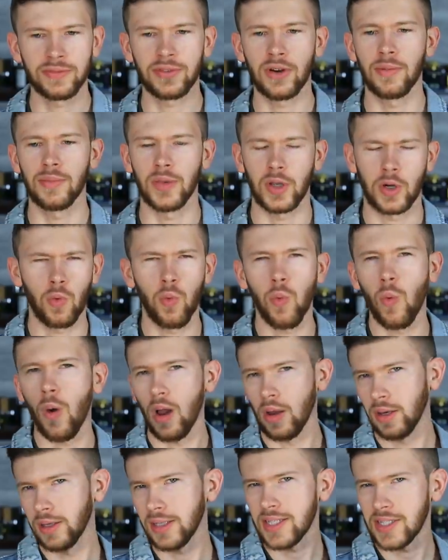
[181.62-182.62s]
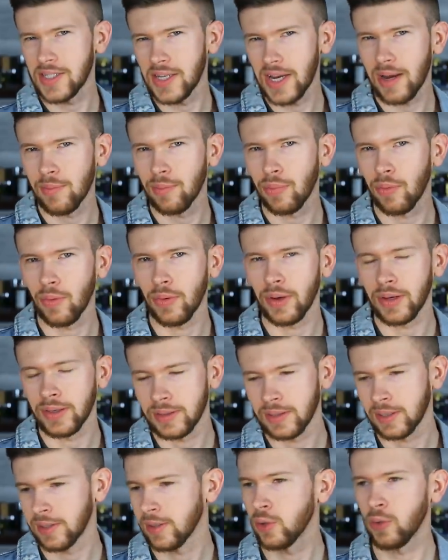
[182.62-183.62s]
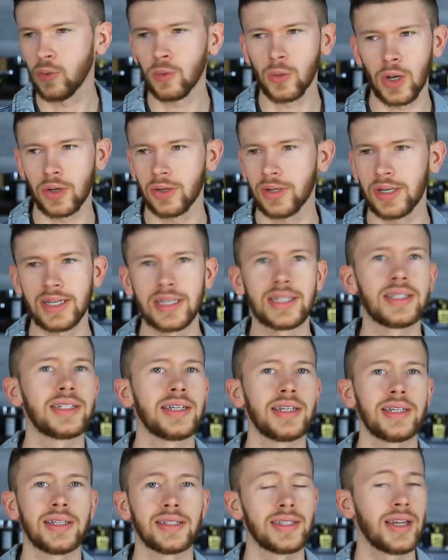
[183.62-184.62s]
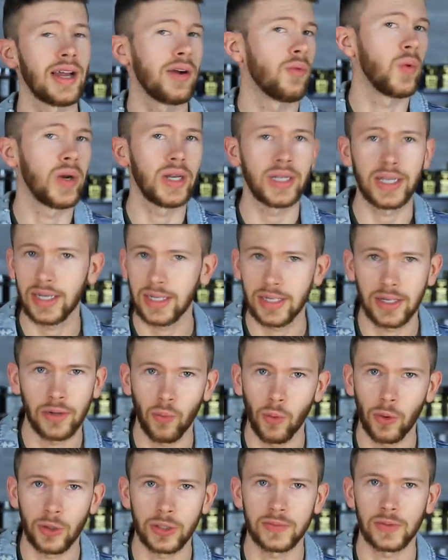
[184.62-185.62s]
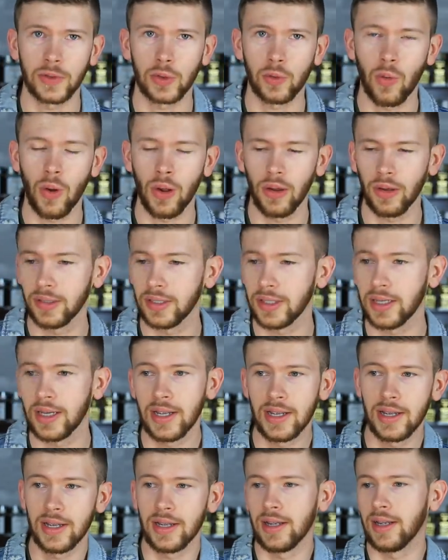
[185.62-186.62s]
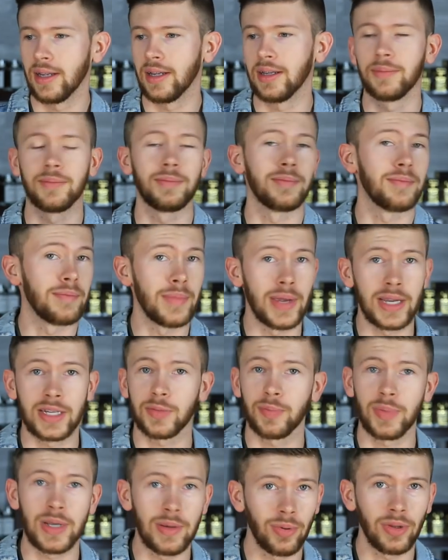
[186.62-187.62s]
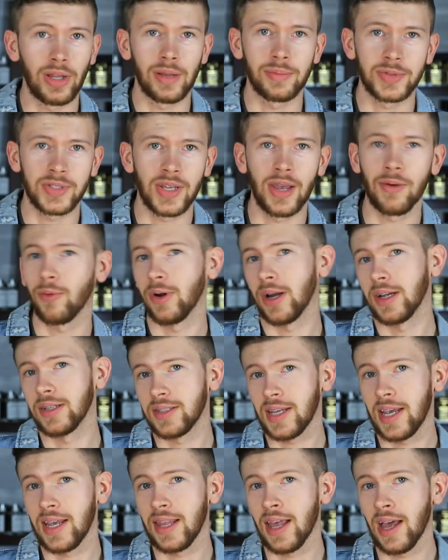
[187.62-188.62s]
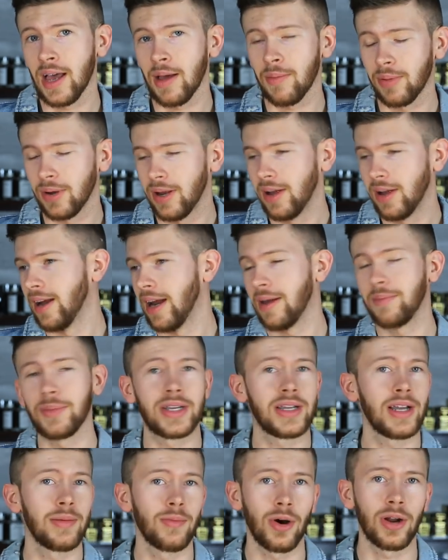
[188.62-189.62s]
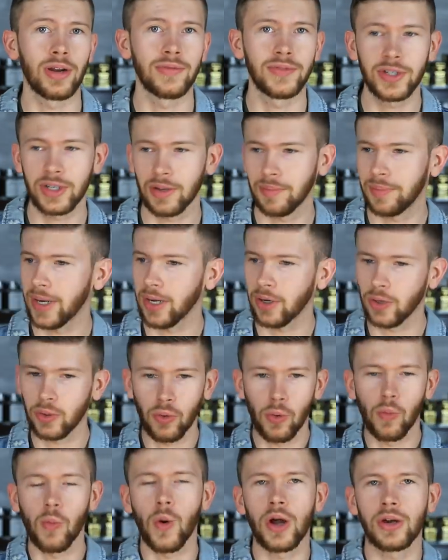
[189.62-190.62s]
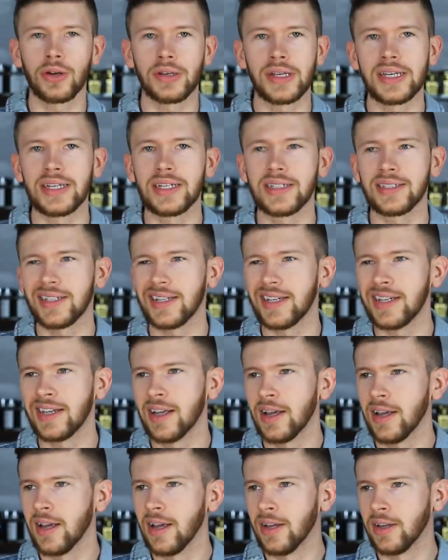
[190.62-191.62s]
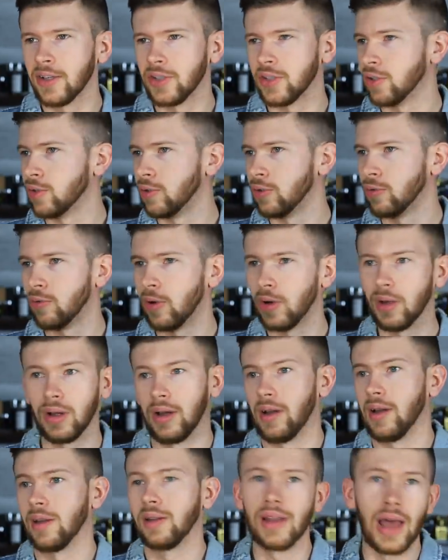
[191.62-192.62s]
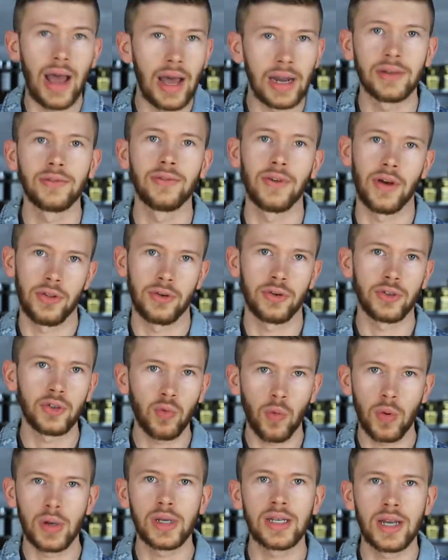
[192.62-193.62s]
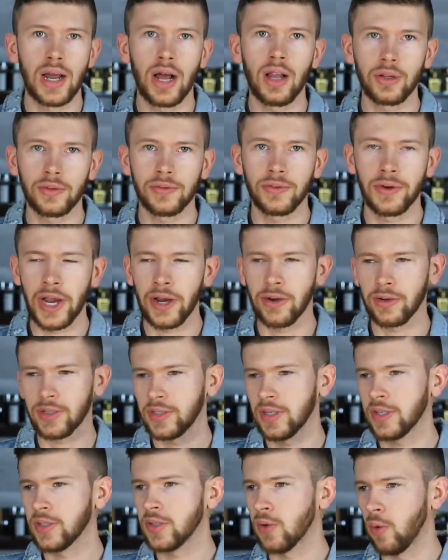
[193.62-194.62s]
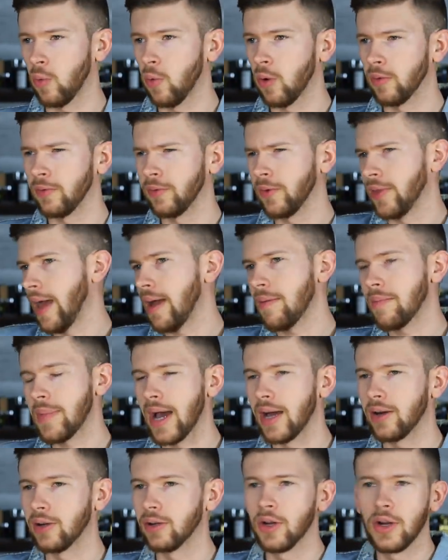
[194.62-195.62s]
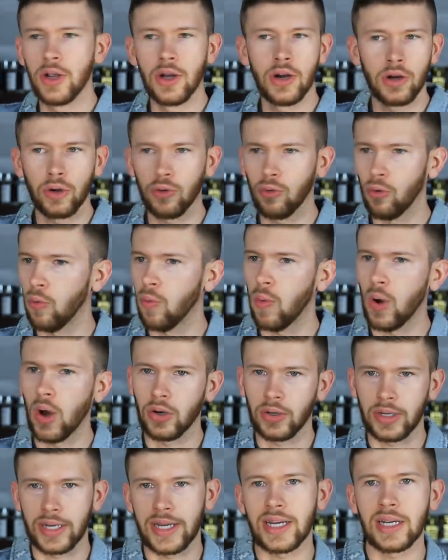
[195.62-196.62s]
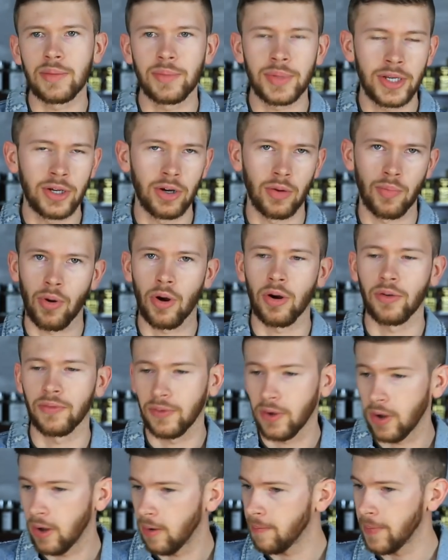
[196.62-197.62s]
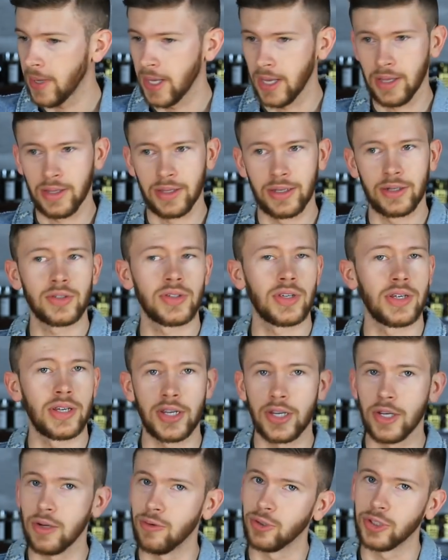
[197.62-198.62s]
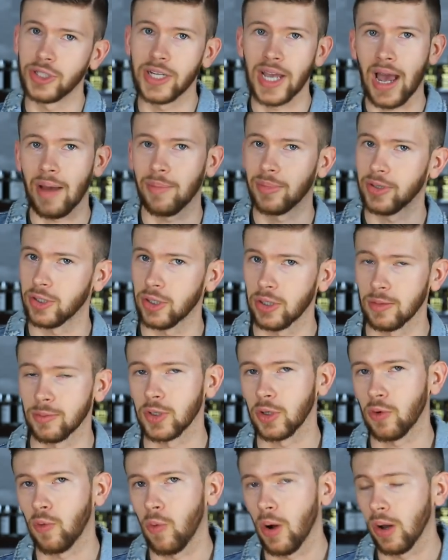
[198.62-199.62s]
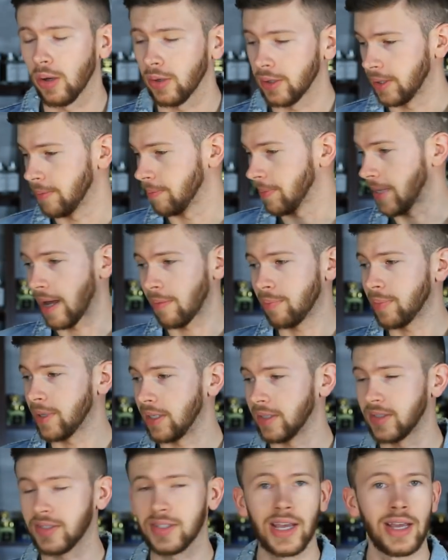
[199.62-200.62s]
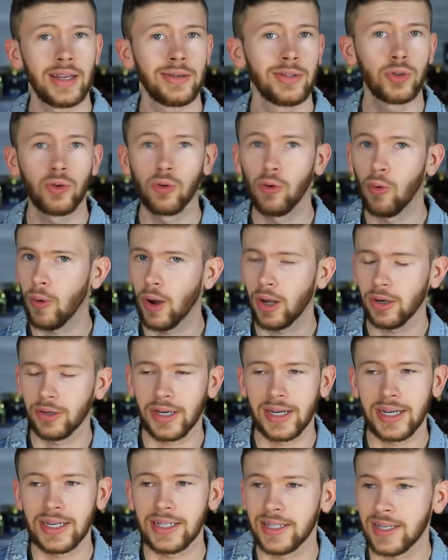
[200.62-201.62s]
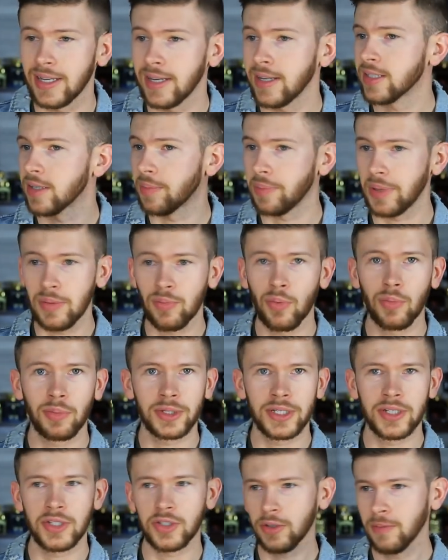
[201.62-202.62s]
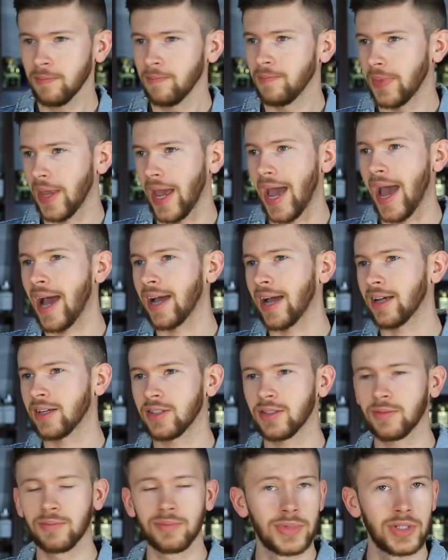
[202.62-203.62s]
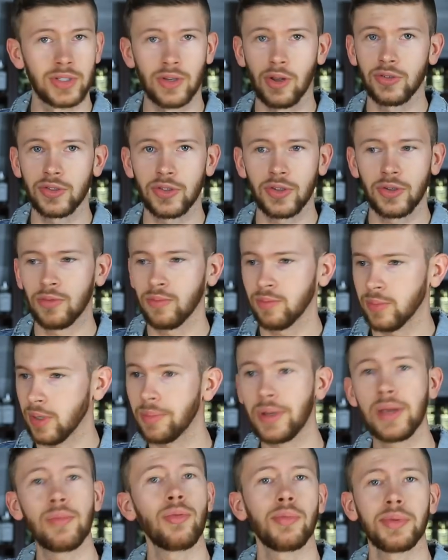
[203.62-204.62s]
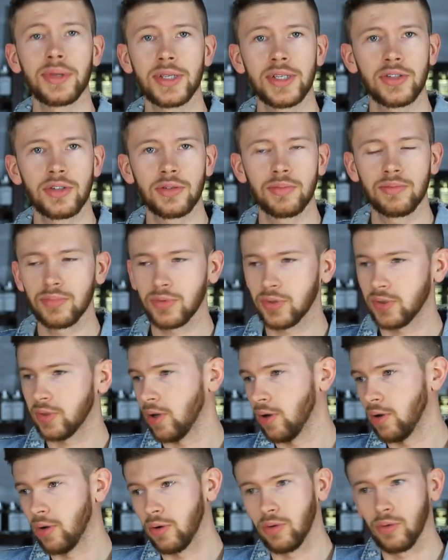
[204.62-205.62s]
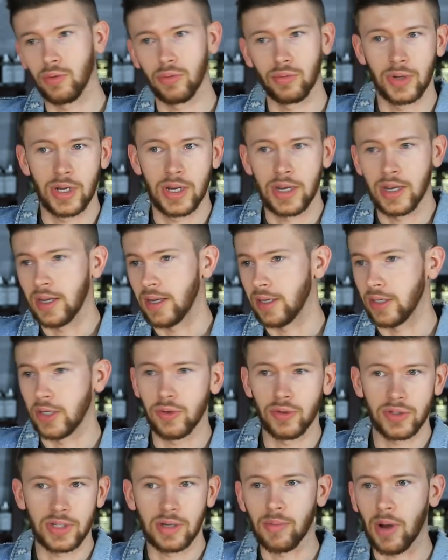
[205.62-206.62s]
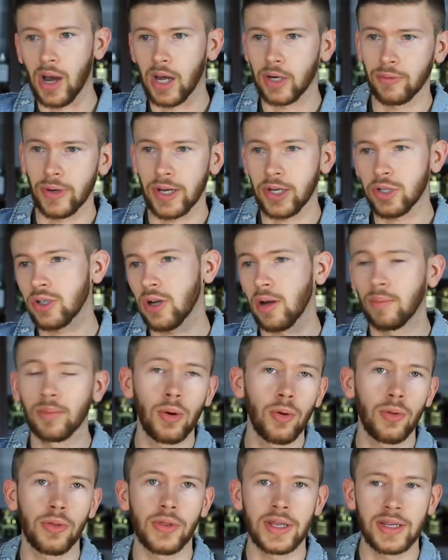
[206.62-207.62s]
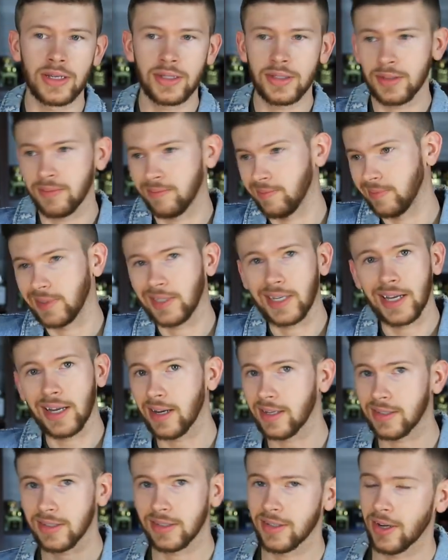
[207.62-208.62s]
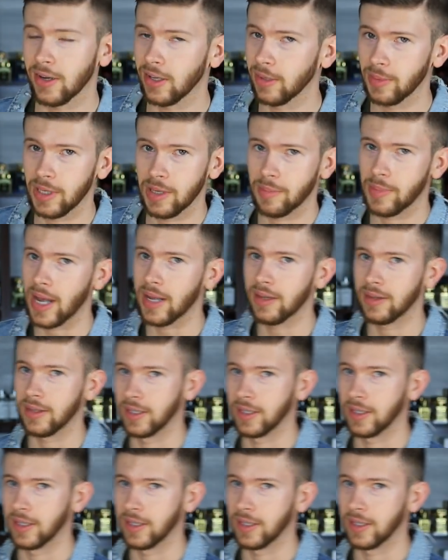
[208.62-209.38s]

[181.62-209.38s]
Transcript: from the quality standpoint. Cool Water EDT is not winning any awards for quality. It makes people upset when I say that. I mean, come on, if you compare Cool Water EDT to a lot of other $20 fragrances, or for that matter, cool water EDP or parfum, there's a huge gap in terms of quality. That being said, cool water EDT, it's a people pleaser. Axe is also a people pleaser, so used in moderation on both ends can't necessarily be a bad